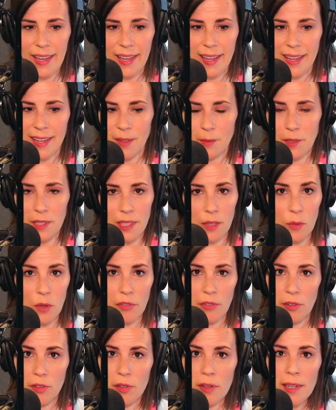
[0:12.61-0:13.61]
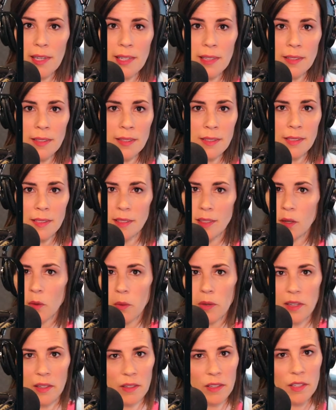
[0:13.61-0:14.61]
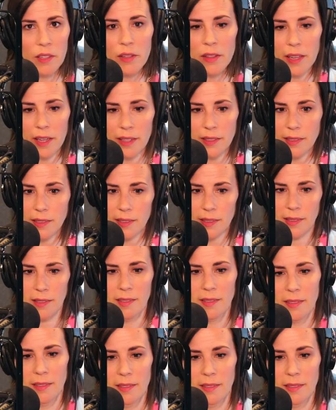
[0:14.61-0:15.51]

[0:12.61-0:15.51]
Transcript: and we said, We're Floridians, we can do this.